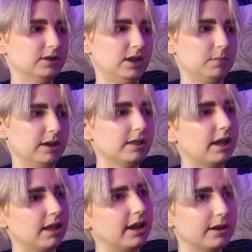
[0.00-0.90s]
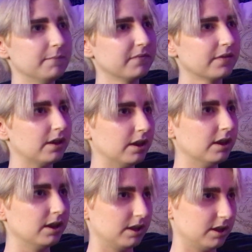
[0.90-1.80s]
seeming that like
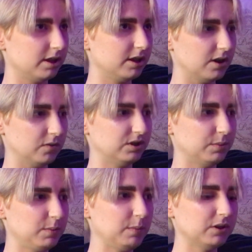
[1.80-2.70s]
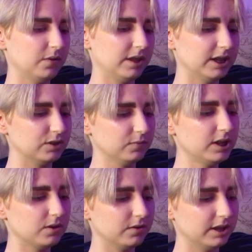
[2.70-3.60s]
you know so many people don't think it's
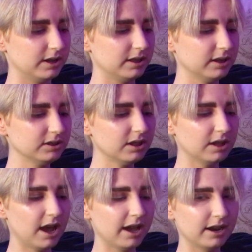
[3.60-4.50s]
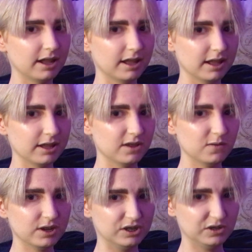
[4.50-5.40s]
real then there's a lot you
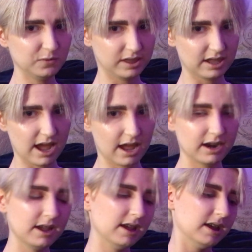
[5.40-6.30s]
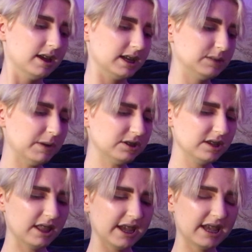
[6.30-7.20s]
could do with that
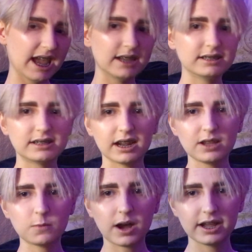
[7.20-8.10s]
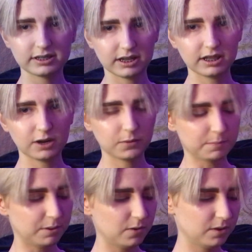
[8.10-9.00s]
especially like case study wise not that i want
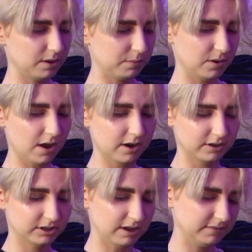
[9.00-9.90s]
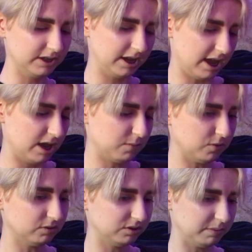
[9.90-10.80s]
to poke and prod ourselves like
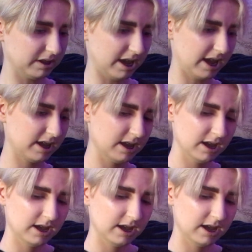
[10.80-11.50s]
animals but like